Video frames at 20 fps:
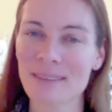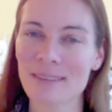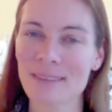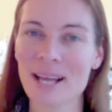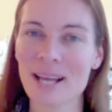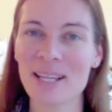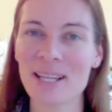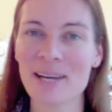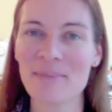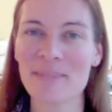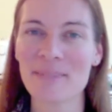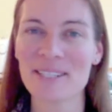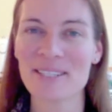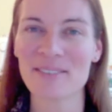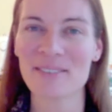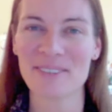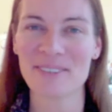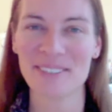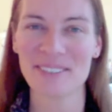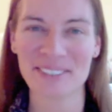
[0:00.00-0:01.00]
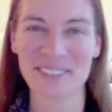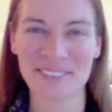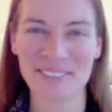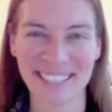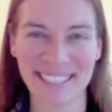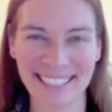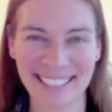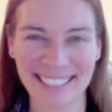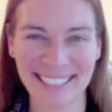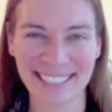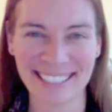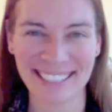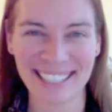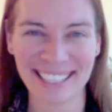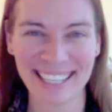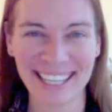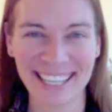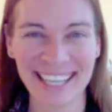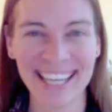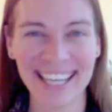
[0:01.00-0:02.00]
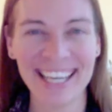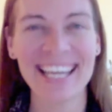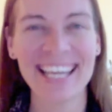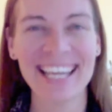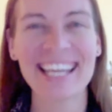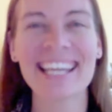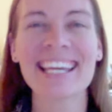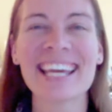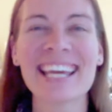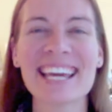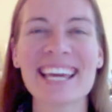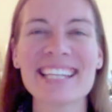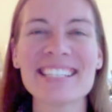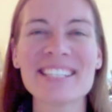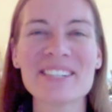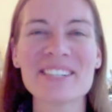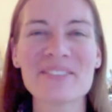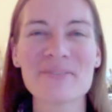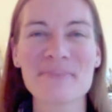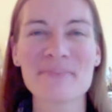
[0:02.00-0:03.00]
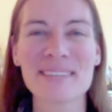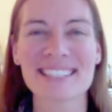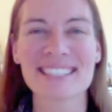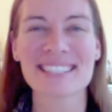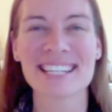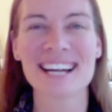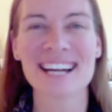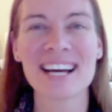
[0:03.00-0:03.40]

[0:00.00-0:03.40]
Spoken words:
Allow me to fill you in. In case you've missed it,